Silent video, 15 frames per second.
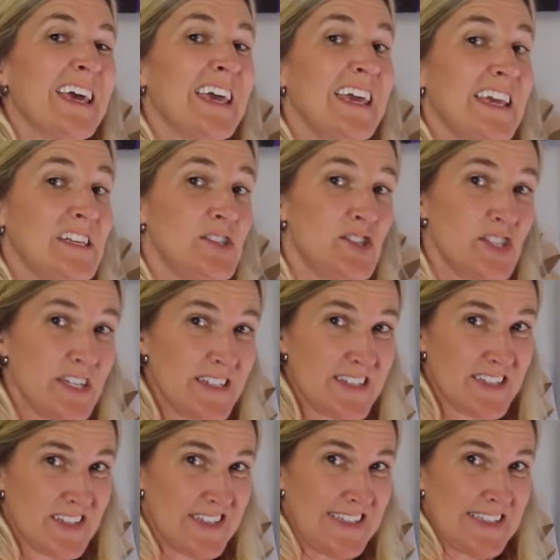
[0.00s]
in
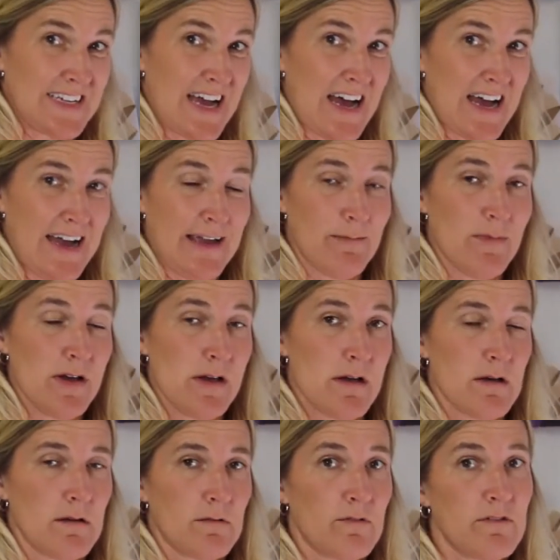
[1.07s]
Jesus' time,
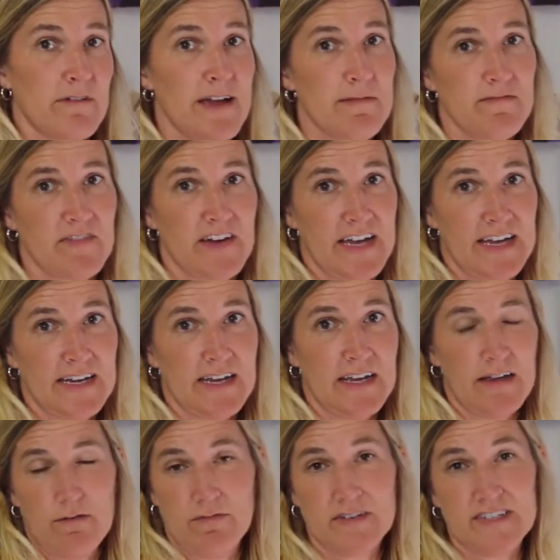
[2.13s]
grapevine,
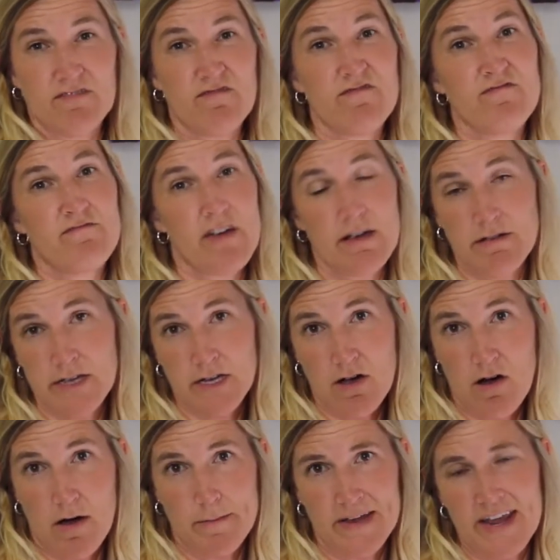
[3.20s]
it was very
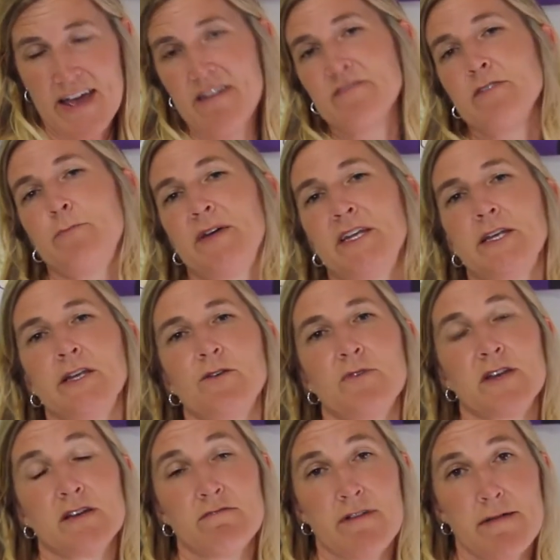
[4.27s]
common. Everybody knew what
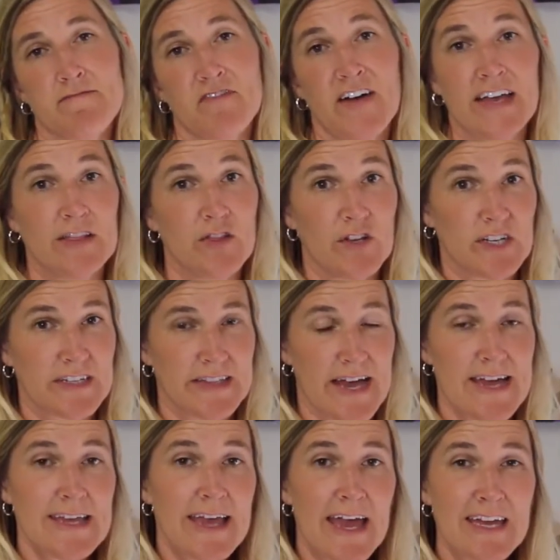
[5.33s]
a grapevine looked
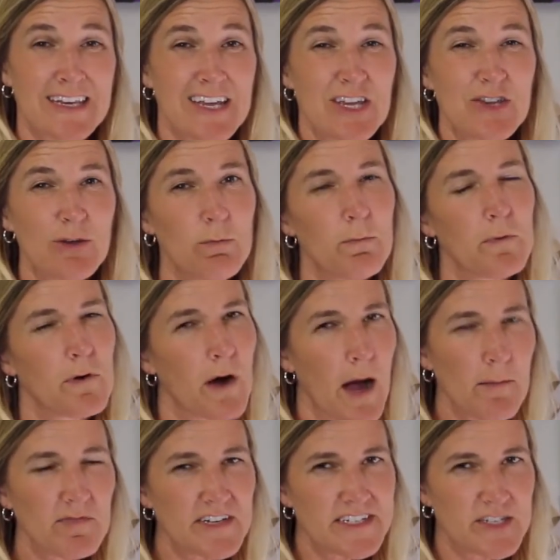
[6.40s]
like, and you
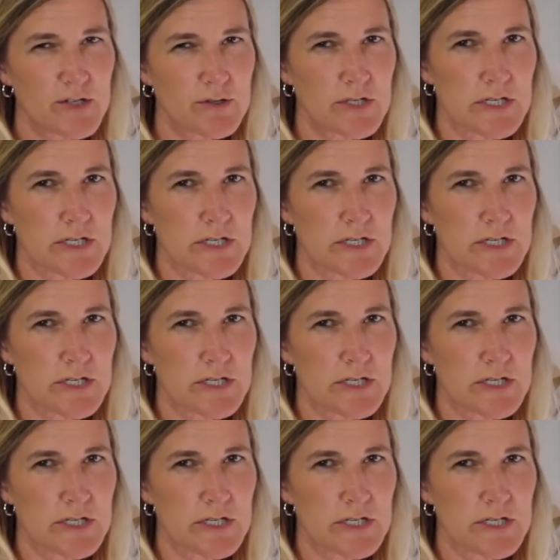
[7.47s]
probably do